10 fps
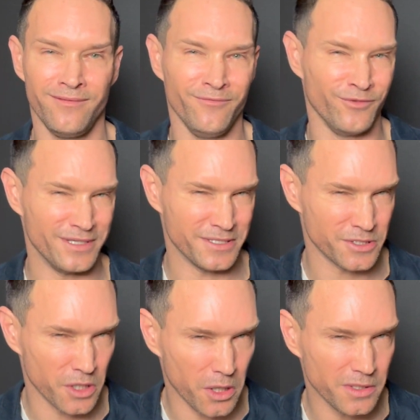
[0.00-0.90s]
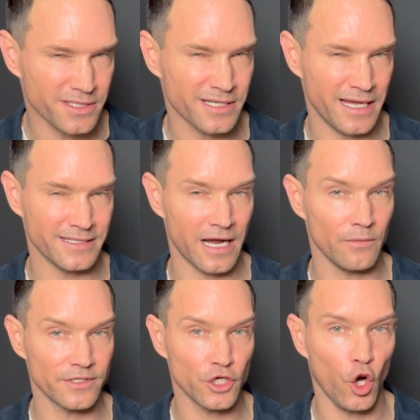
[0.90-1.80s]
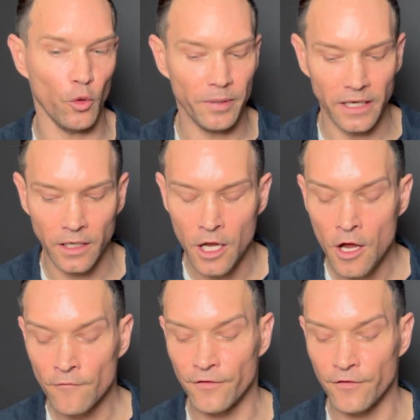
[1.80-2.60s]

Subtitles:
results as I was hoping for